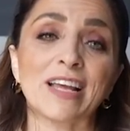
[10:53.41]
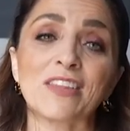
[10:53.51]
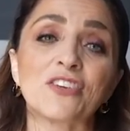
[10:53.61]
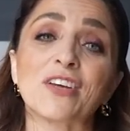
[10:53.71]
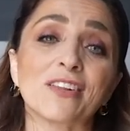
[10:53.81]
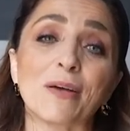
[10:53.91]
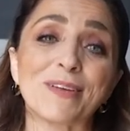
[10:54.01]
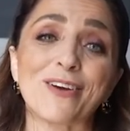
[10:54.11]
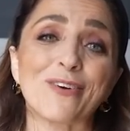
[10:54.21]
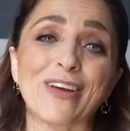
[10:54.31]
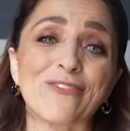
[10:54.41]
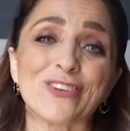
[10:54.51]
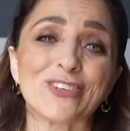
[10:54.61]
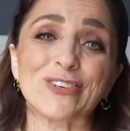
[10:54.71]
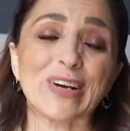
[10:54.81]
And then you gotta let me know if
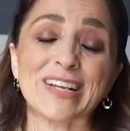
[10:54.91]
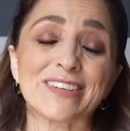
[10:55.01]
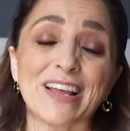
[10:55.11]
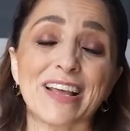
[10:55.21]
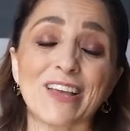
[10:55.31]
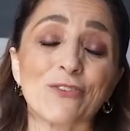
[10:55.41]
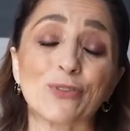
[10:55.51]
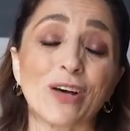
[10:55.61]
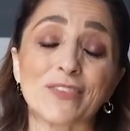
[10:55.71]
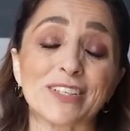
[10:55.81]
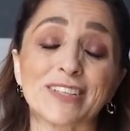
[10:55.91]
you do and if you love it.